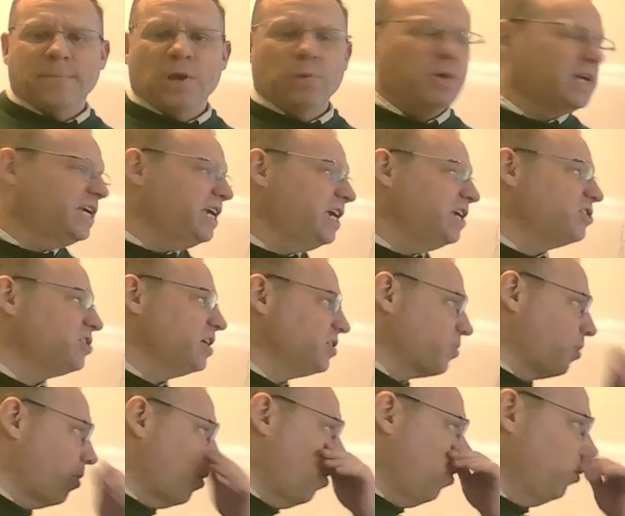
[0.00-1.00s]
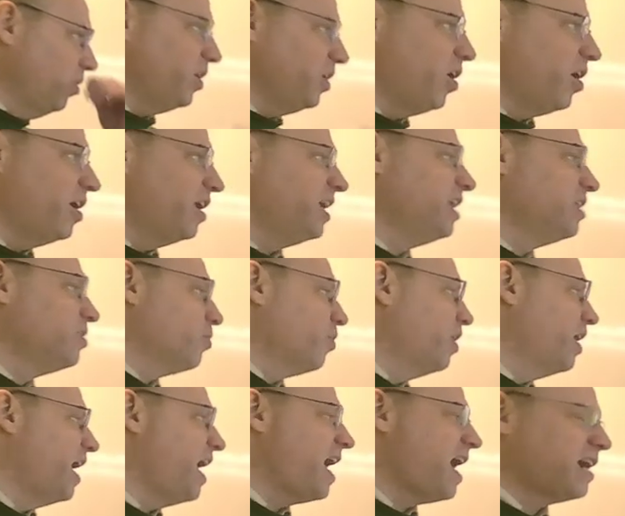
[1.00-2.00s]
When key genes are only on either
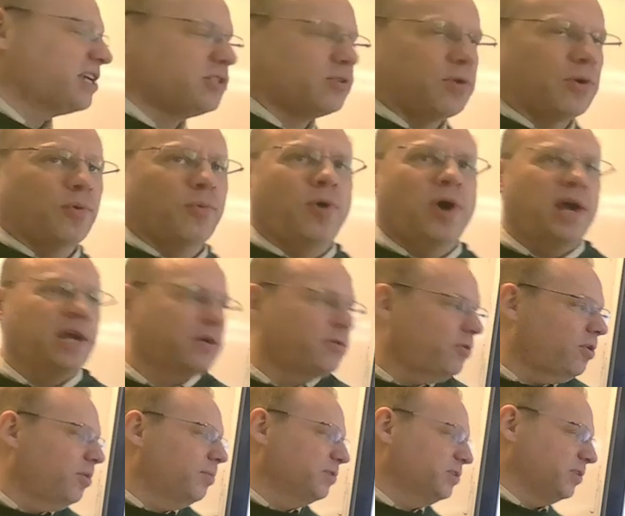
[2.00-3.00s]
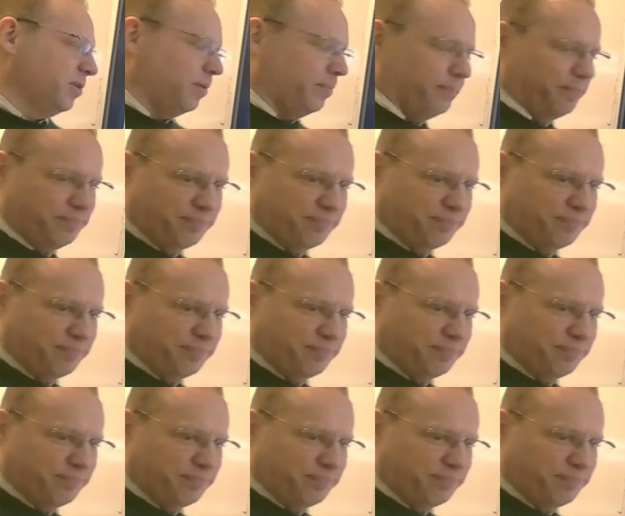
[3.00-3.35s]
an X or a Y chromosome.